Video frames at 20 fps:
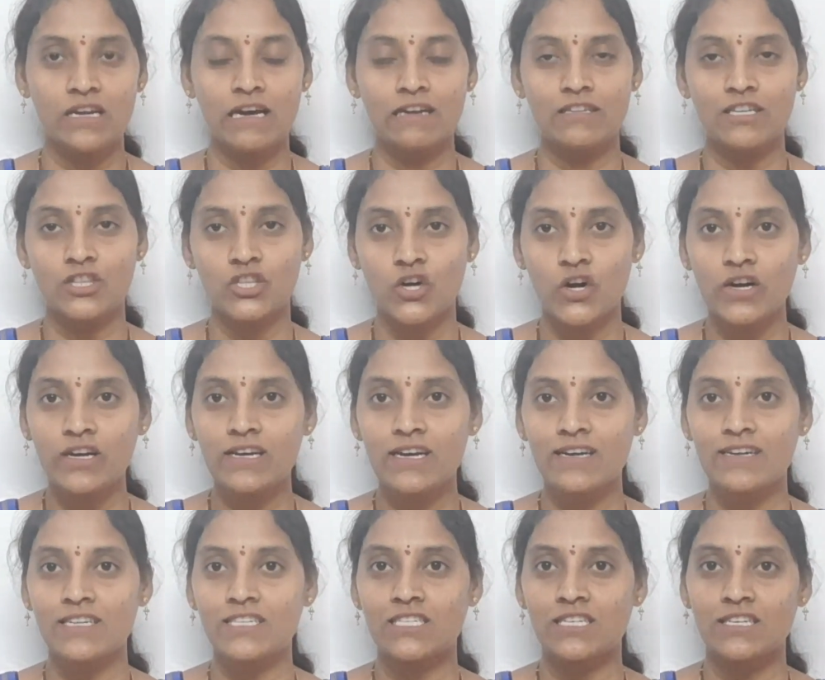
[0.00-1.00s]
And the third
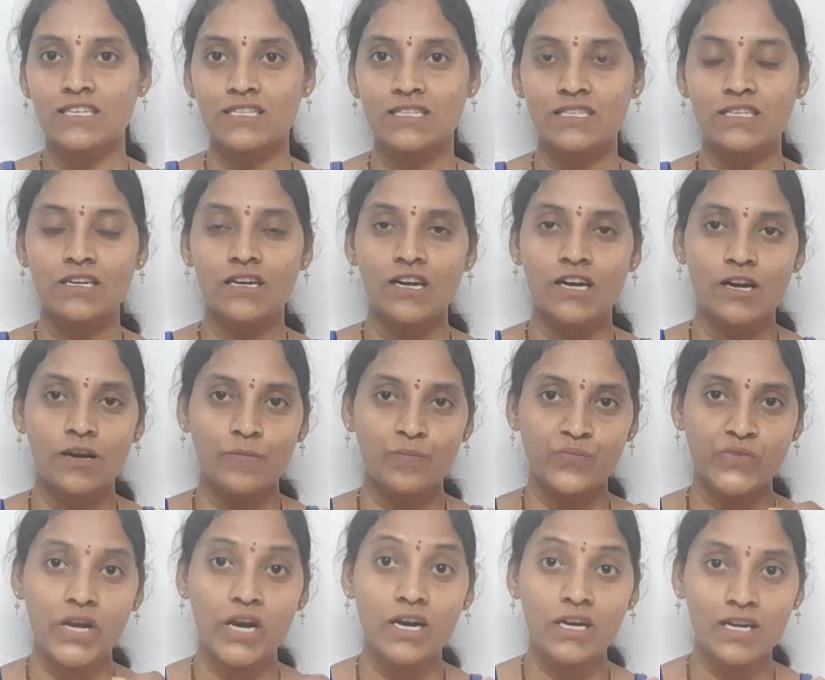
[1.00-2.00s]
condition is
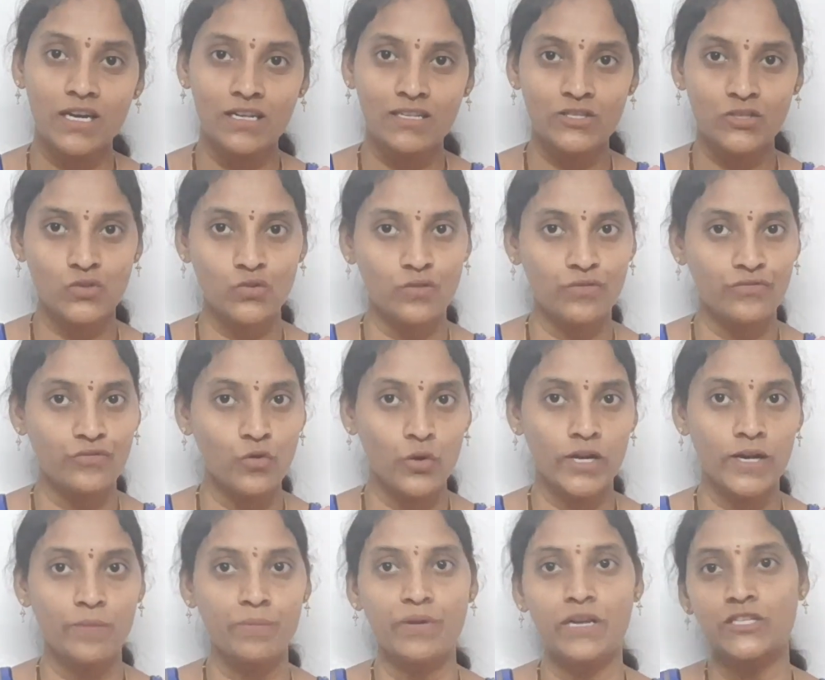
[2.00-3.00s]
Huckel's rule,
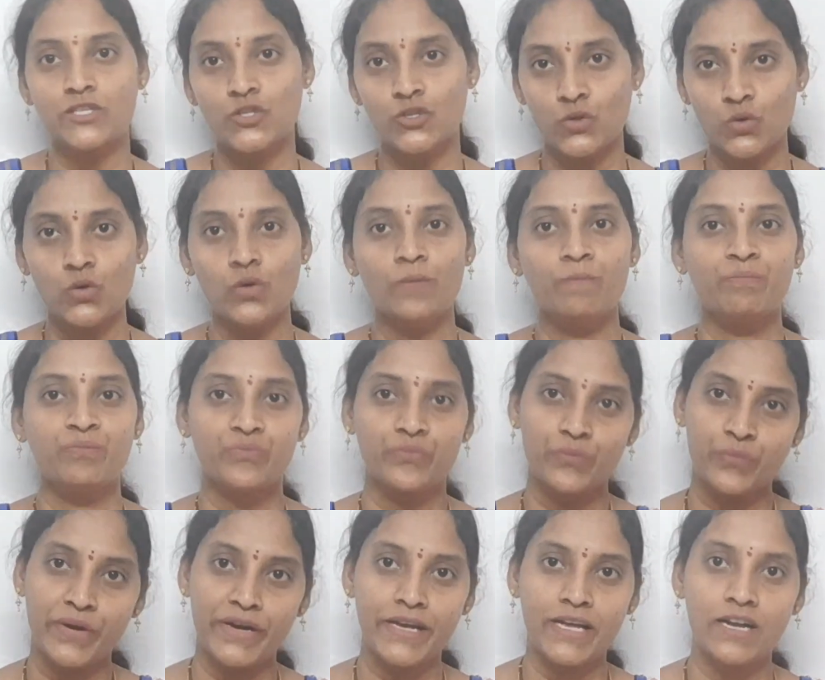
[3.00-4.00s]
4n plus 2
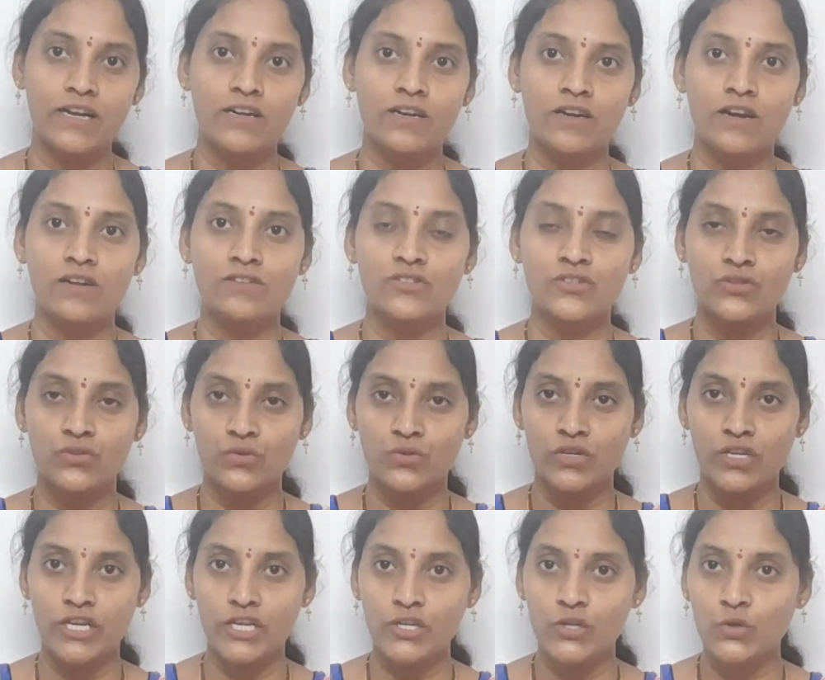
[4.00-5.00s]
pi electron
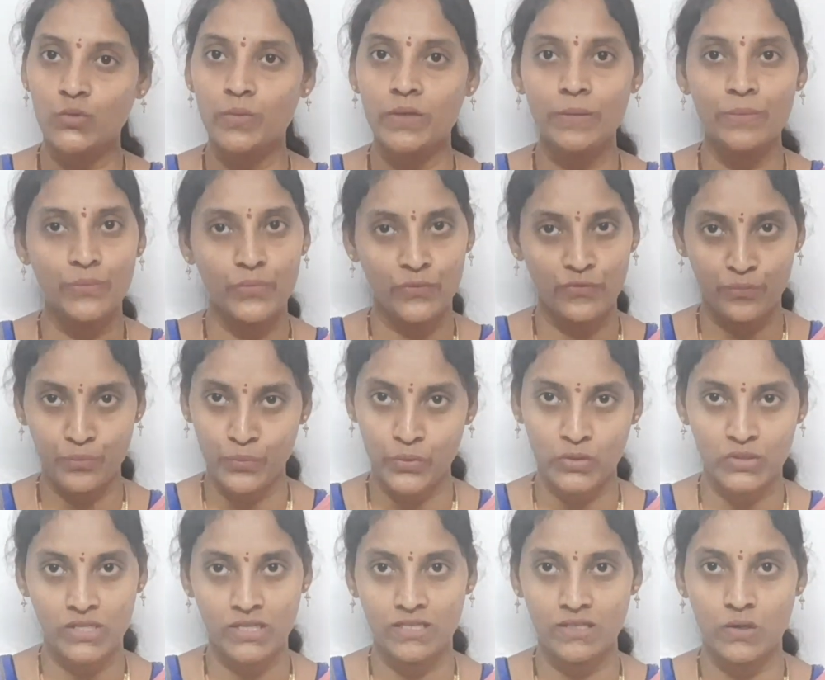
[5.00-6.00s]
should need to be
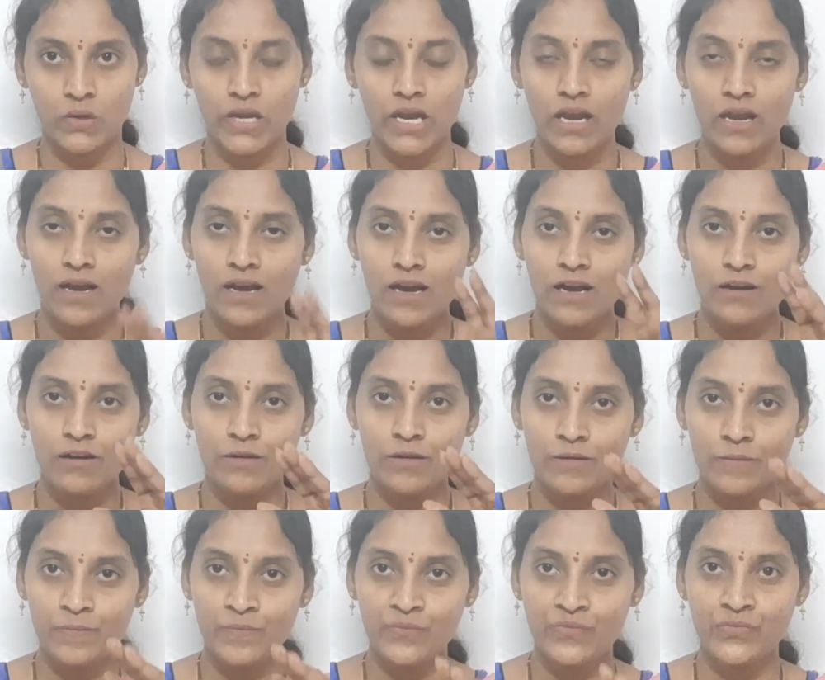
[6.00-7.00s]
possessed, okay?
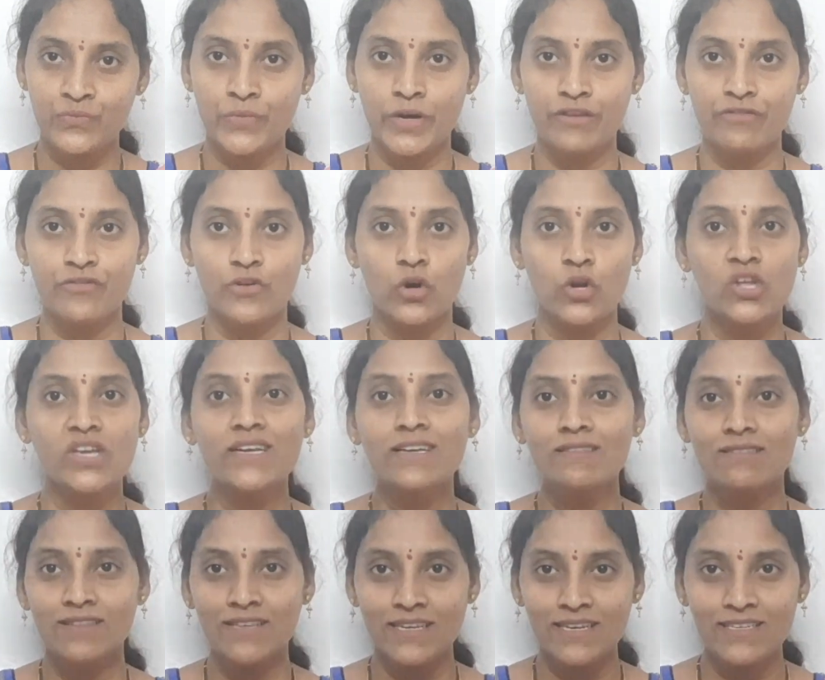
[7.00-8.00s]
By
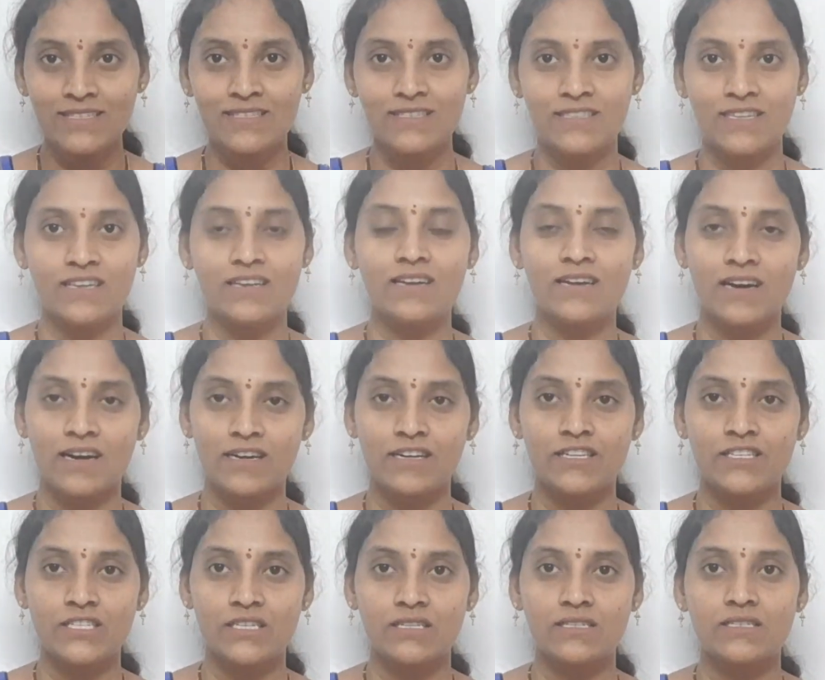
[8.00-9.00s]
following these three
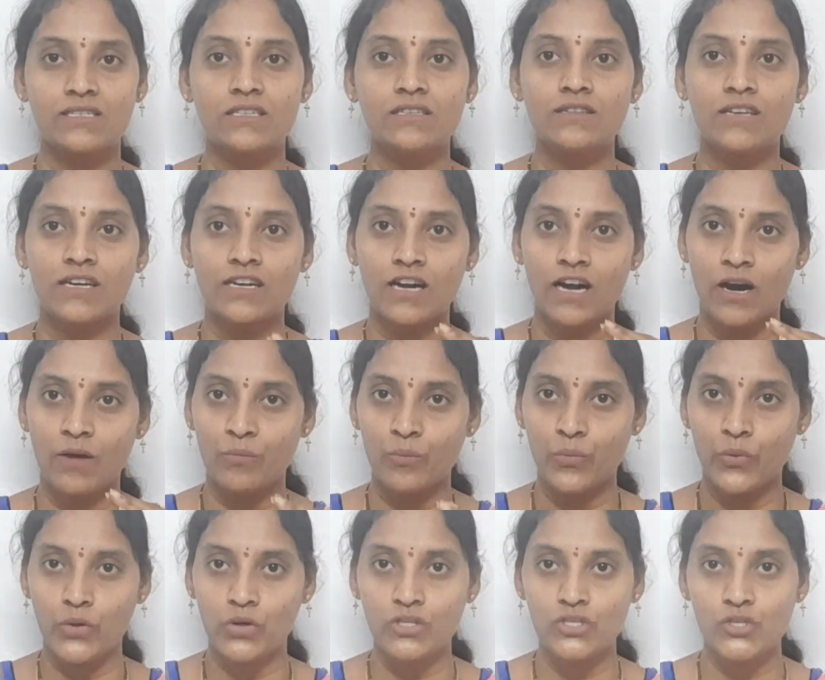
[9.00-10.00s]
conditions, the
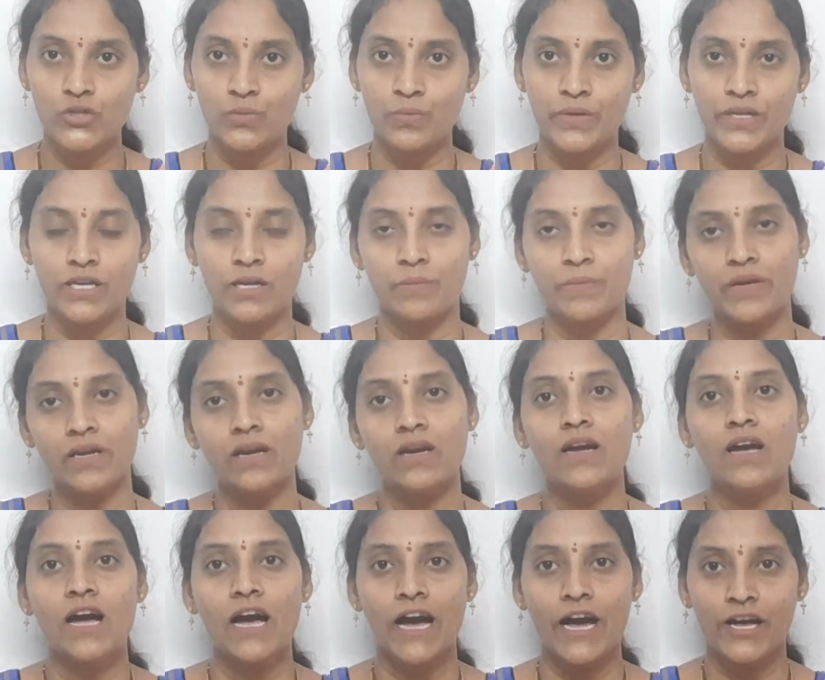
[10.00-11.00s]
compound should become a
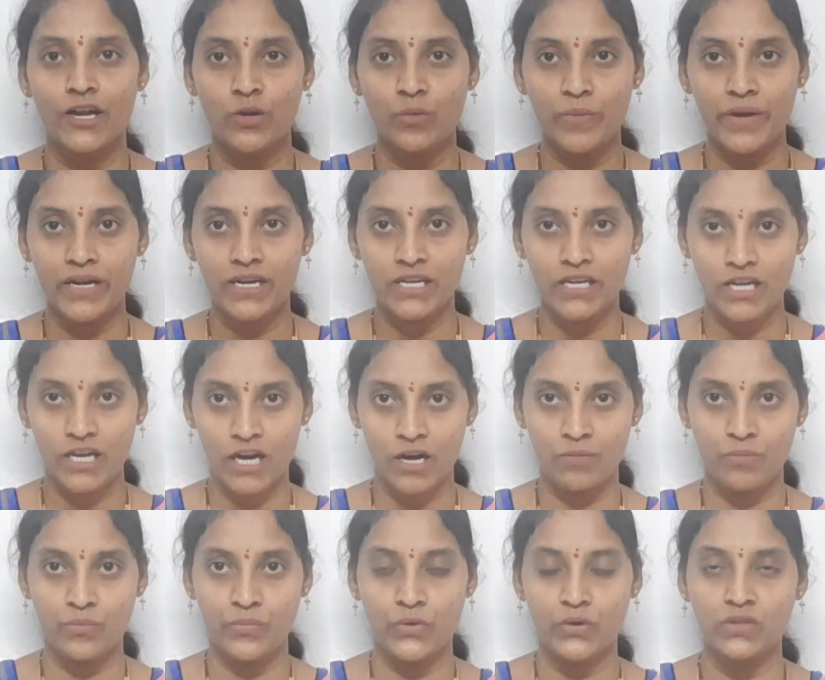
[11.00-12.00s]
aromatic
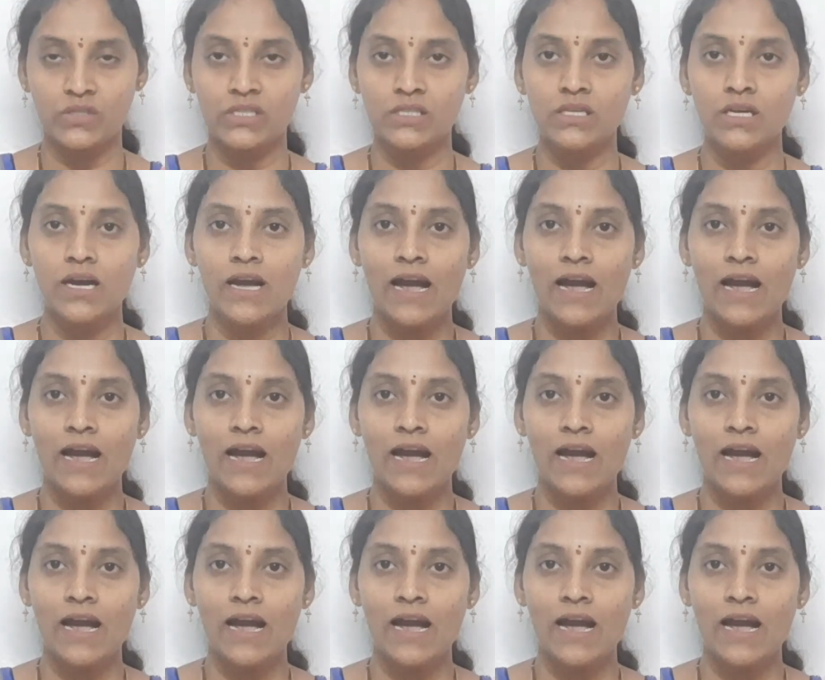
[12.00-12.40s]
compound.